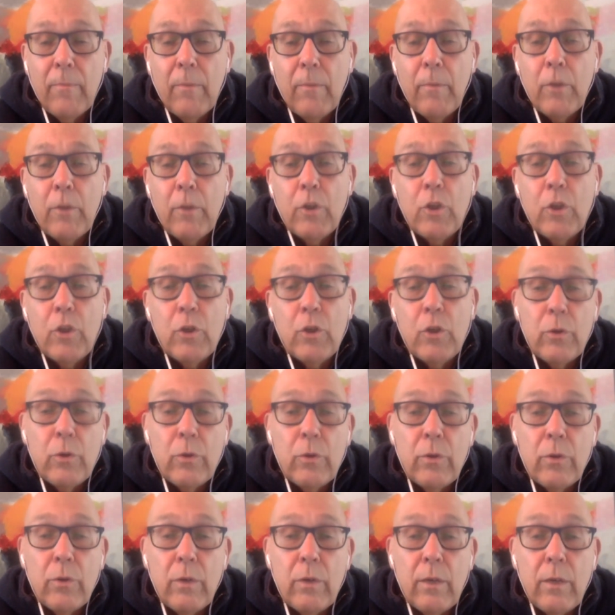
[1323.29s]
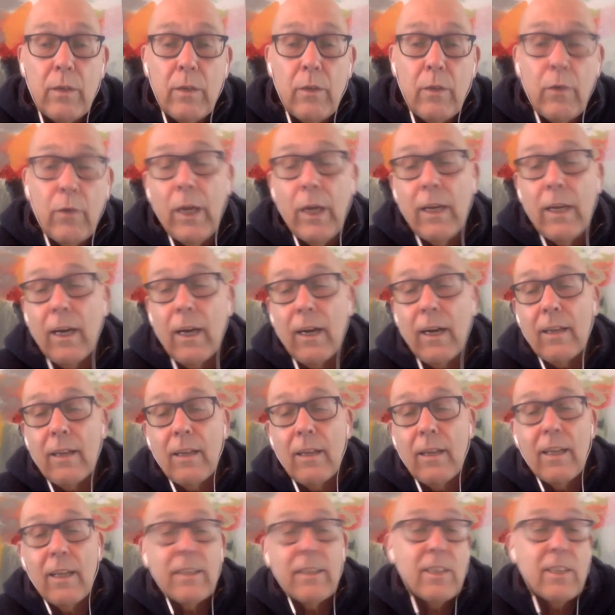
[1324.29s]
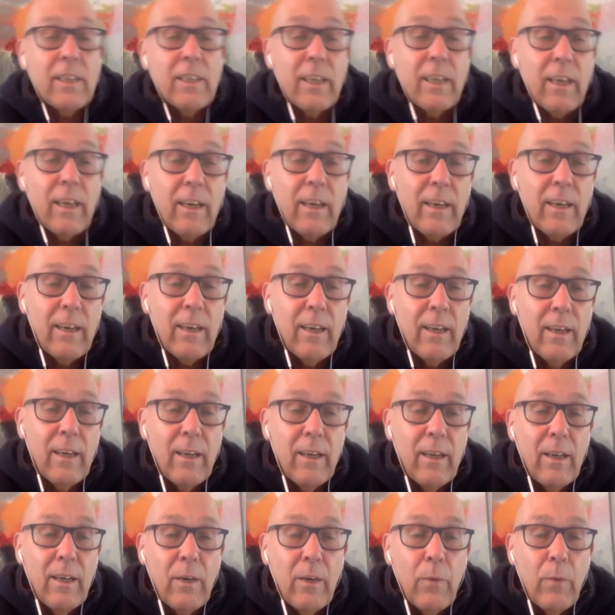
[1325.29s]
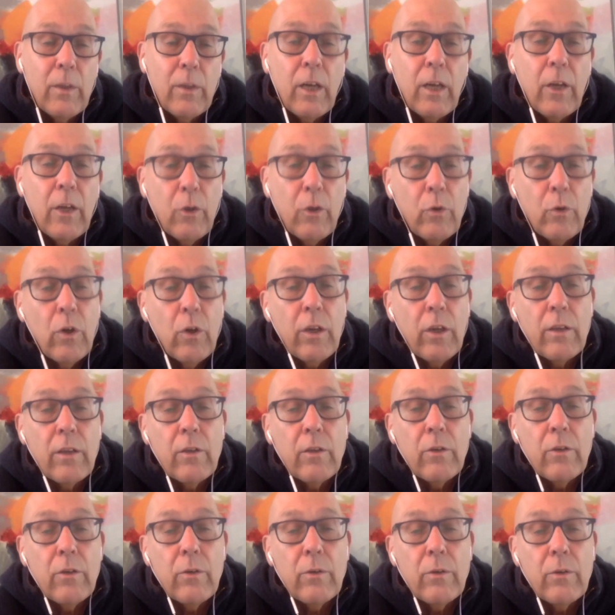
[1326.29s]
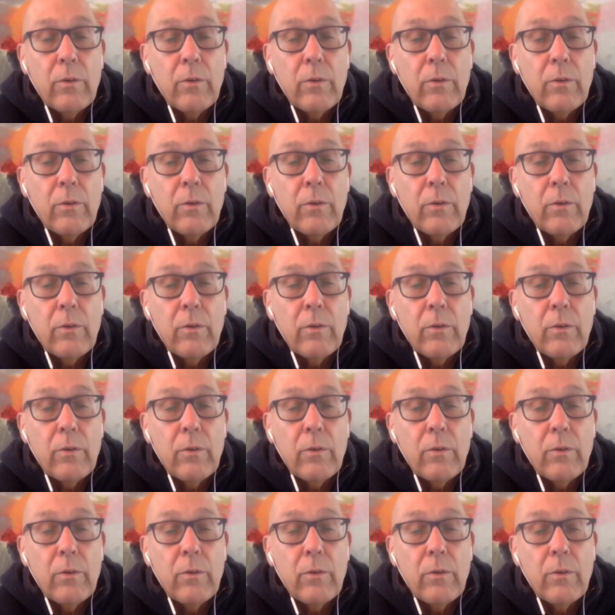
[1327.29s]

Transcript: But you, the reader, the listener, what are you going to do?